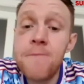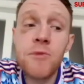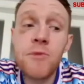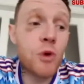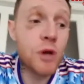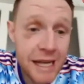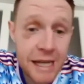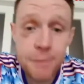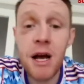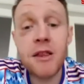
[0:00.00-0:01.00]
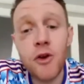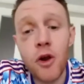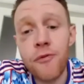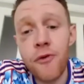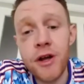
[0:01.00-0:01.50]
will lead me on to
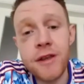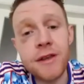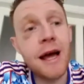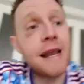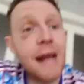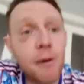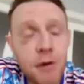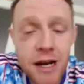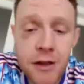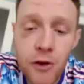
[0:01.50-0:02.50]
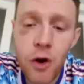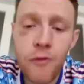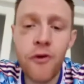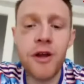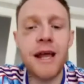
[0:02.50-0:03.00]
another fight, and that will lead on to another
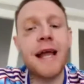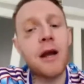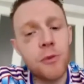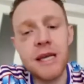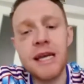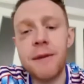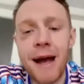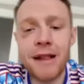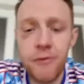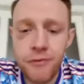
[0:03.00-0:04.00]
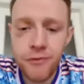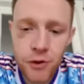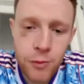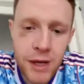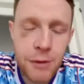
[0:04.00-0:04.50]
fight, and I will keep active, you know what
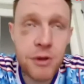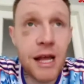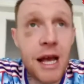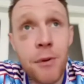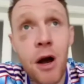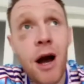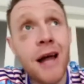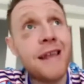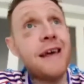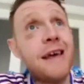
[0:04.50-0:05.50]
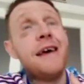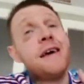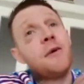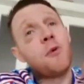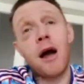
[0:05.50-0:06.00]
I mean? And with the help of God,
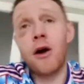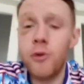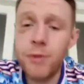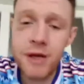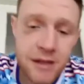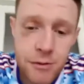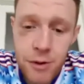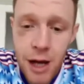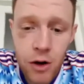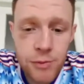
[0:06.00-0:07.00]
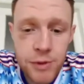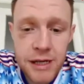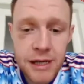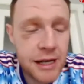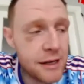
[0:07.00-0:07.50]
we're not going to
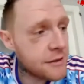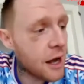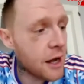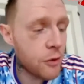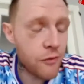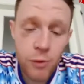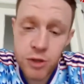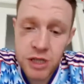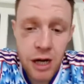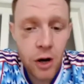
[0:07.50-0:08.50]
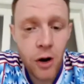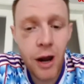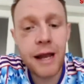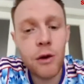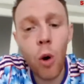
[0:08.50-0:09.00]
be in this lockdown for much longer,
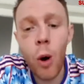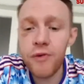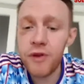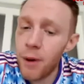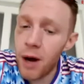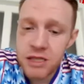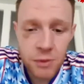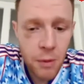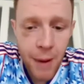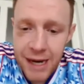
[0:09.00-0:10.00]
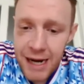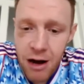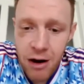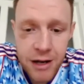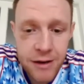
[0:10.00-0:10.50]
and hopefully boxing will be back in
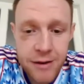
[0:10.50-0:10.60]
Ireland,